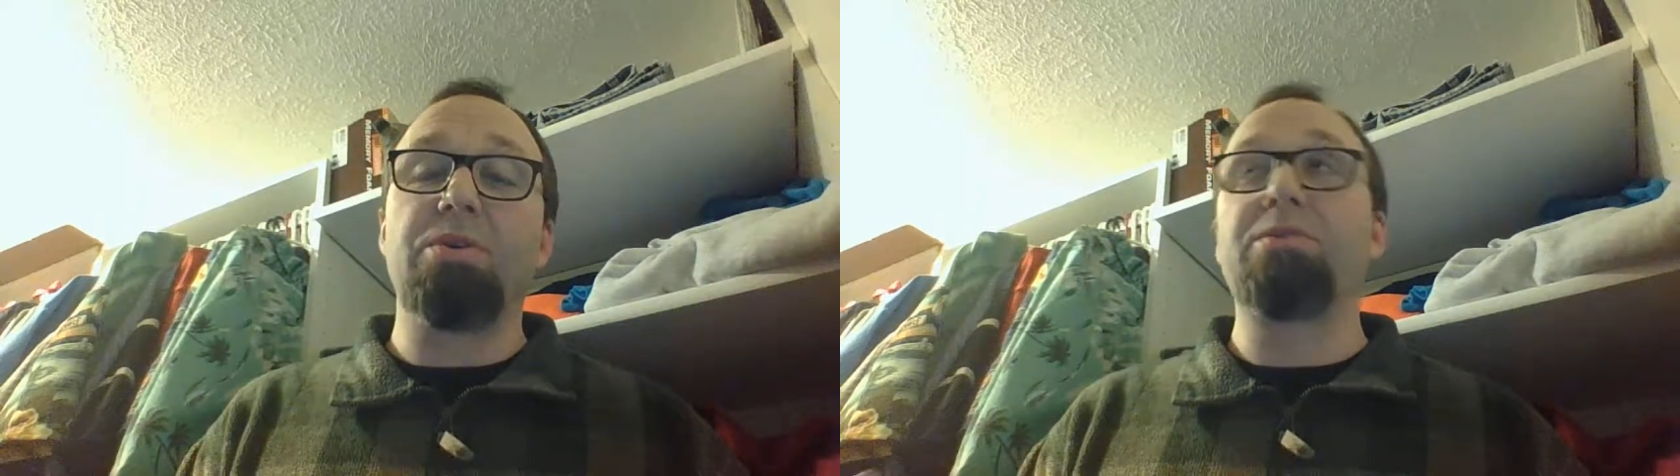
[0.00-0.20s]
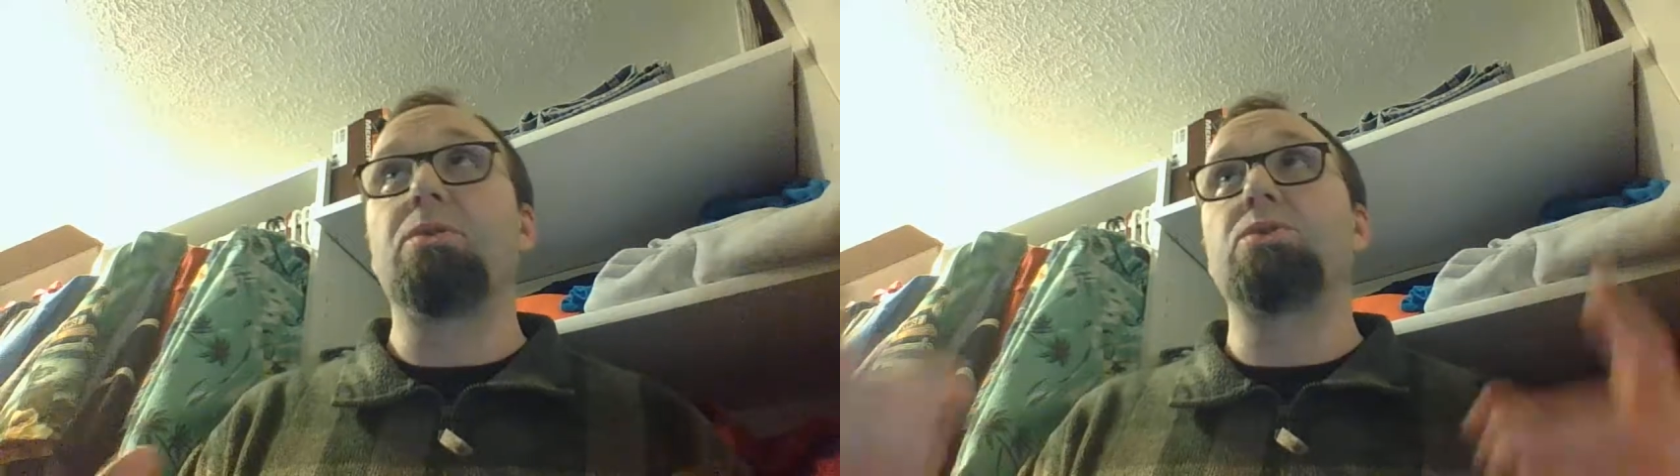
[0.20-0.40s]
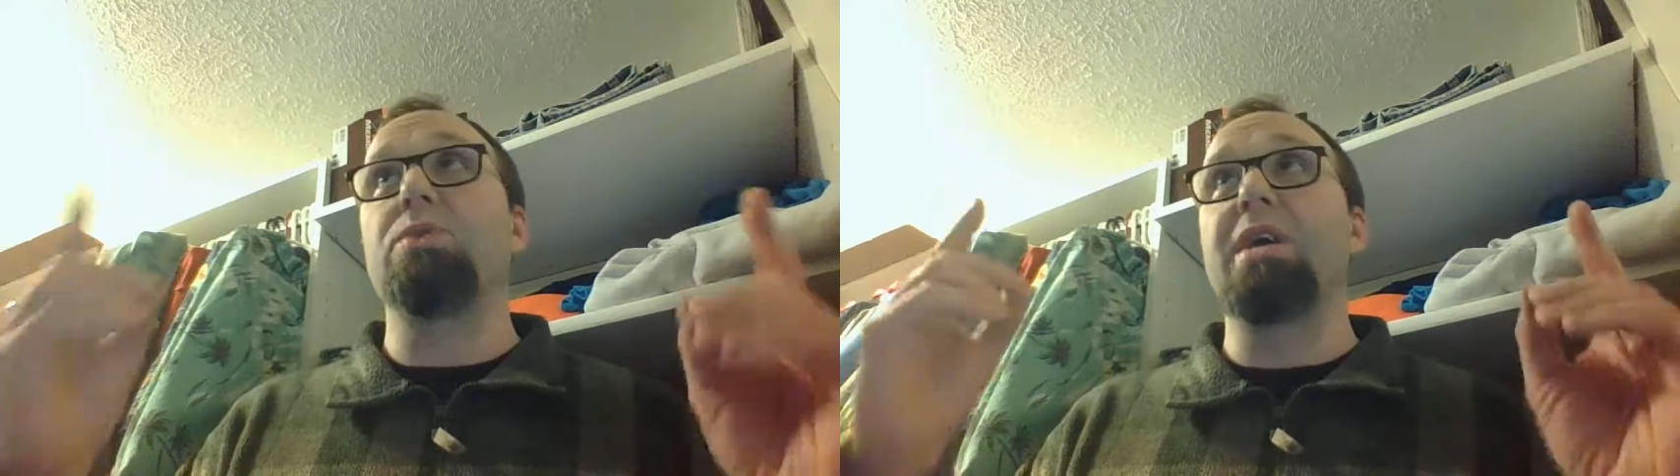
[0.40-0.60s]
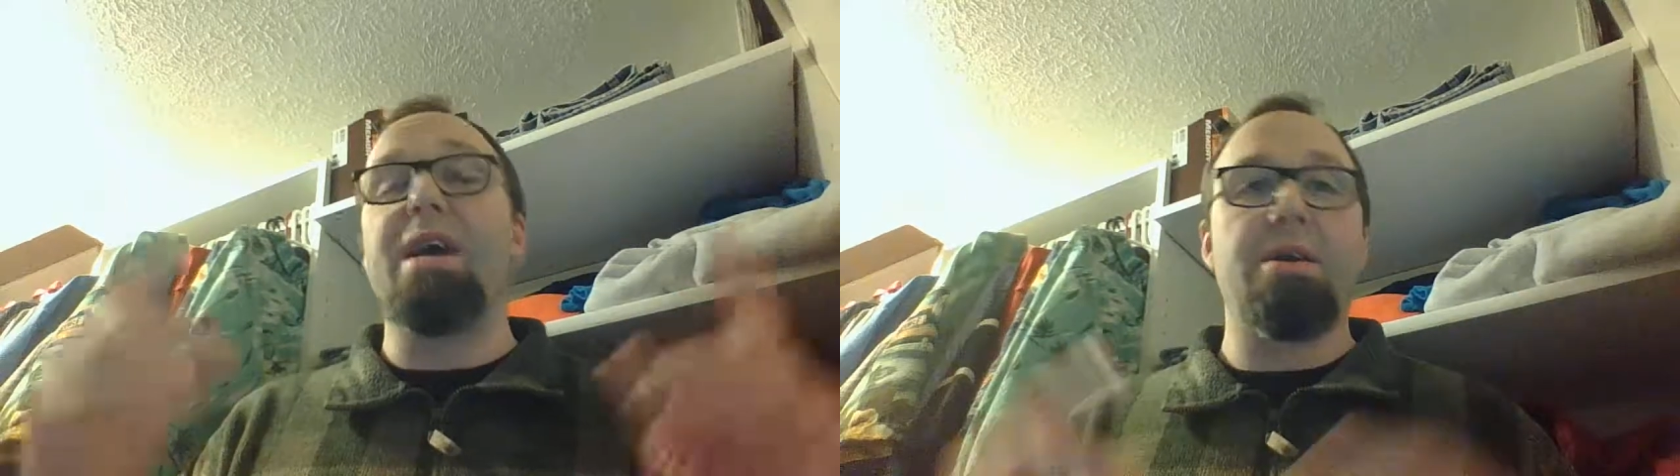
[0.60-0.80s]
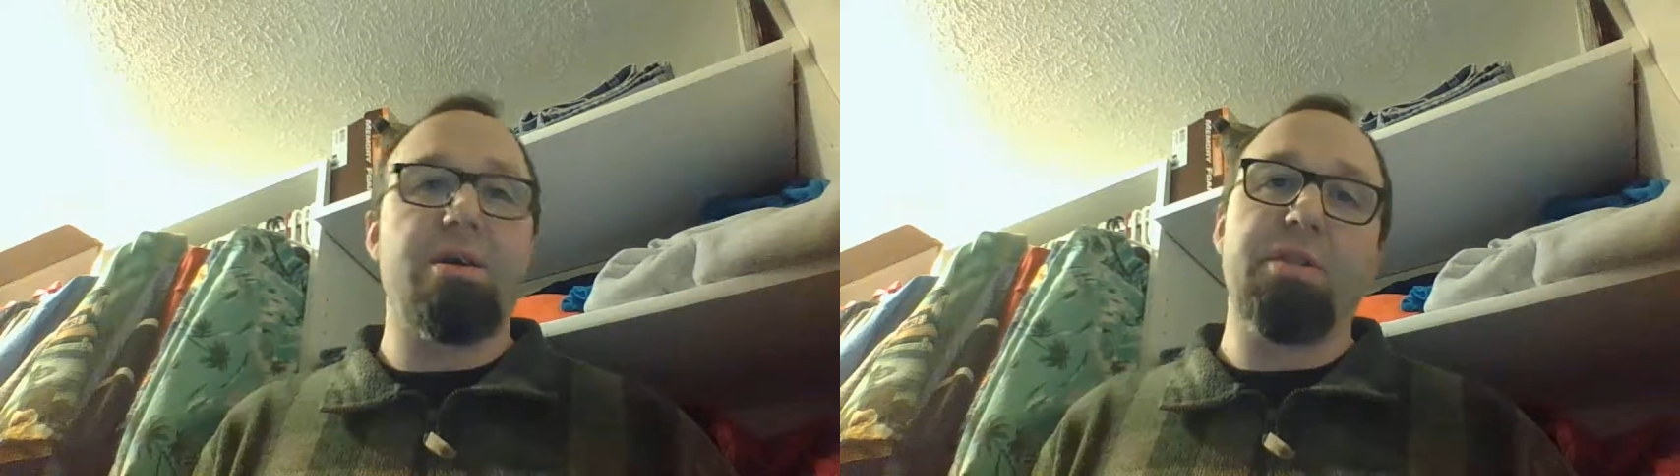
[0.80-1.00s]
And of course, with
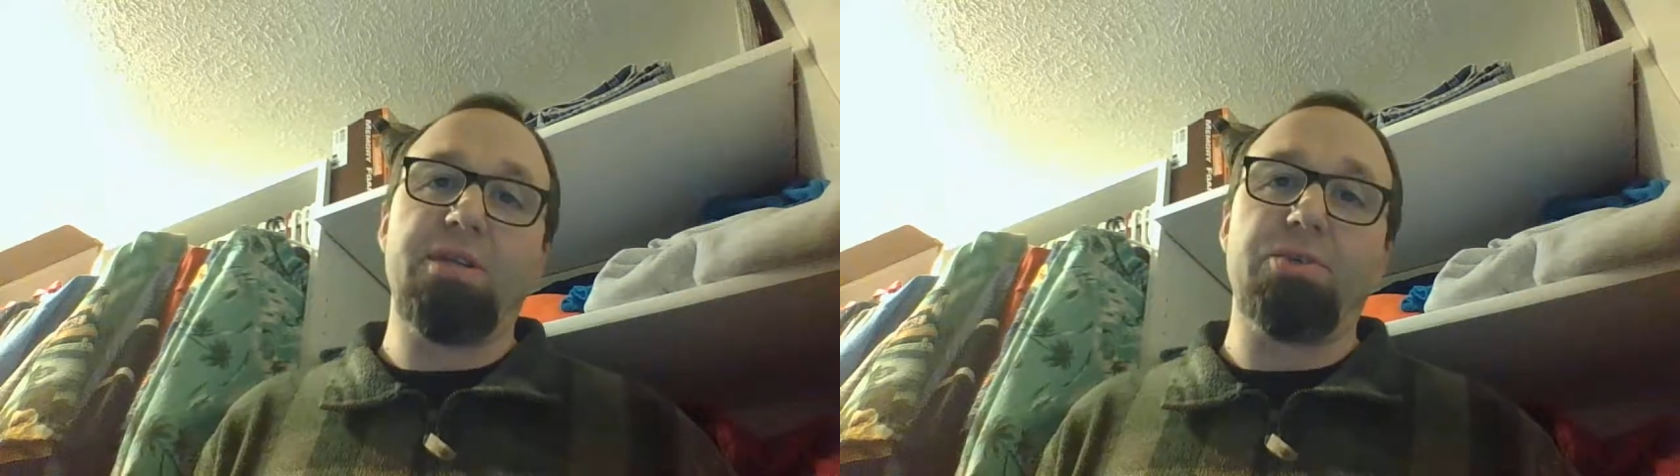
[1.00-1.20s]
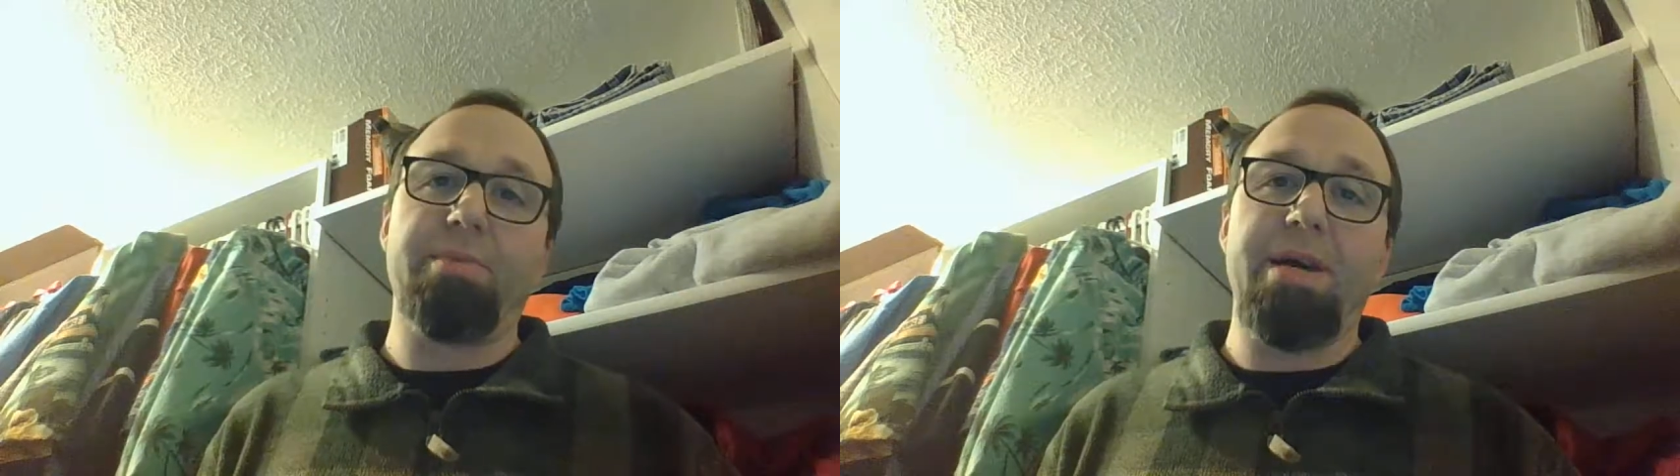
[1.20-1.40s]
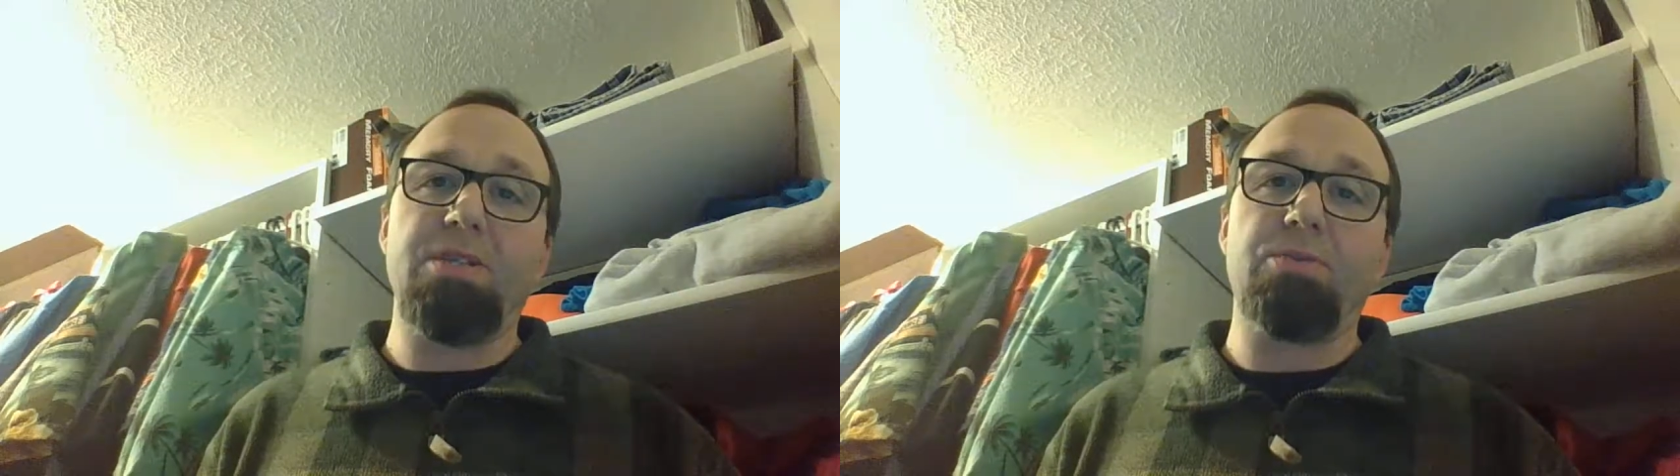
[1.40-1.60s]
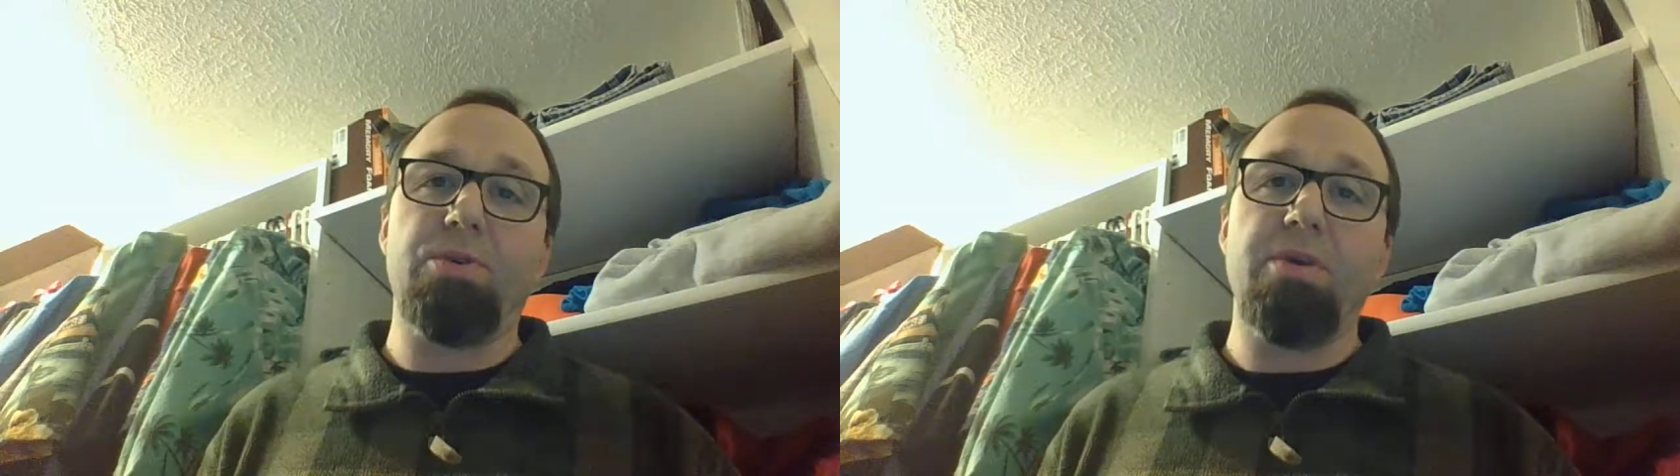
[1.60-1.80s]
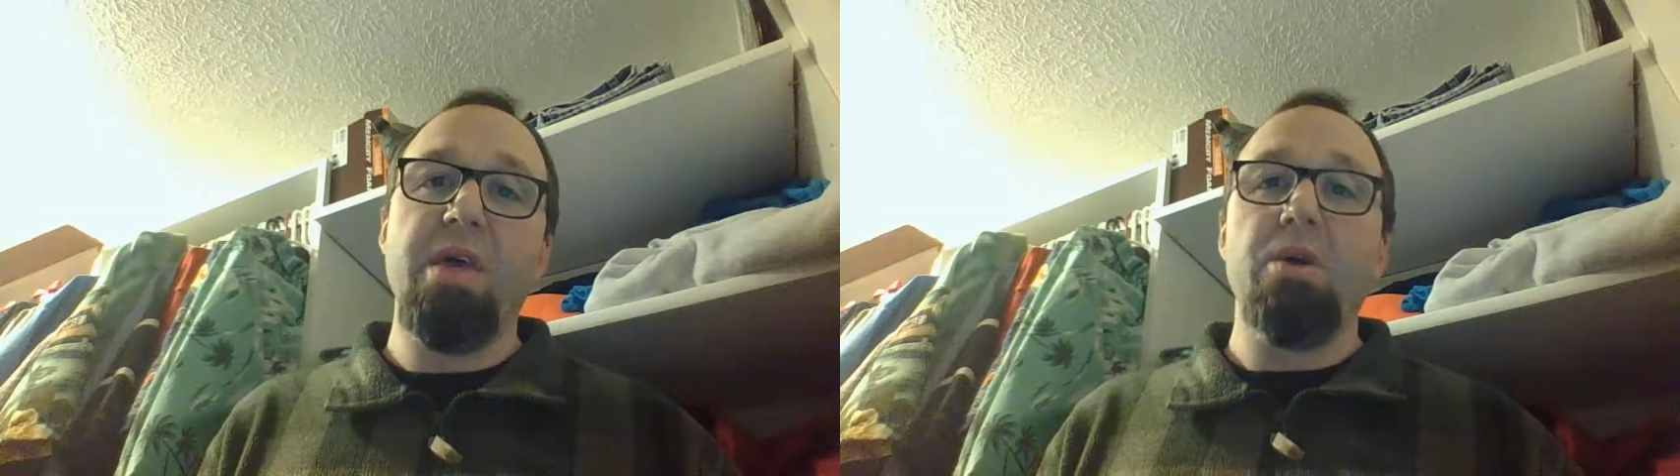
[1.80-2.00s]
God, all things are possible.